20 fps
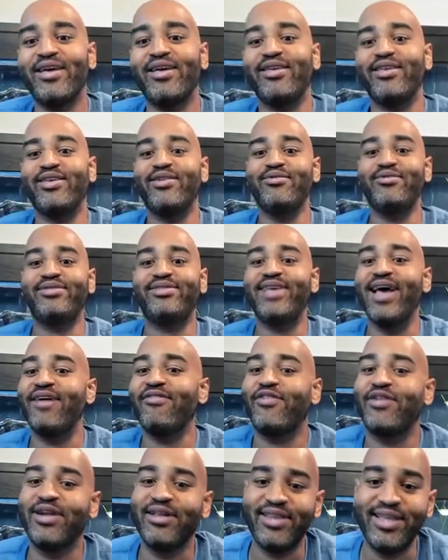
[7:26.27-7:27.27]
You
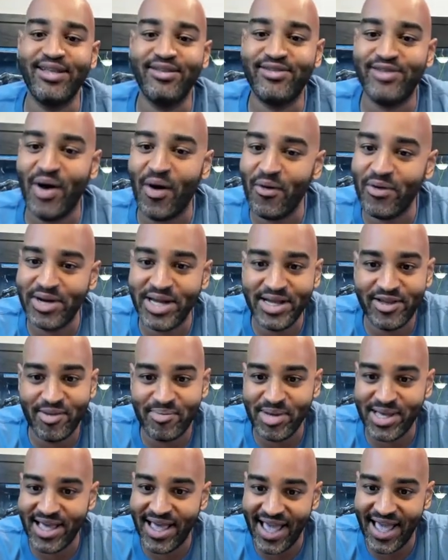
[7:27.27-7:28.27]
definitely don't need to
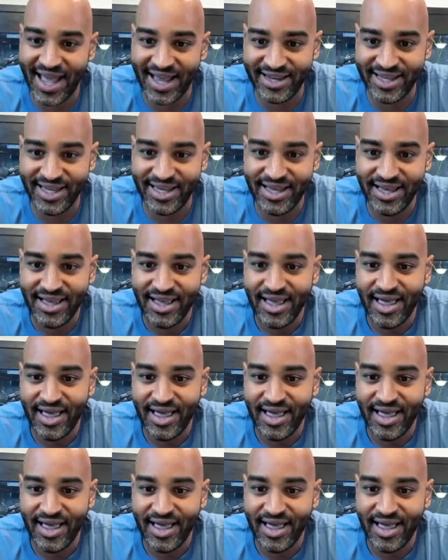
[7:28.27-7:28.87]
be handy.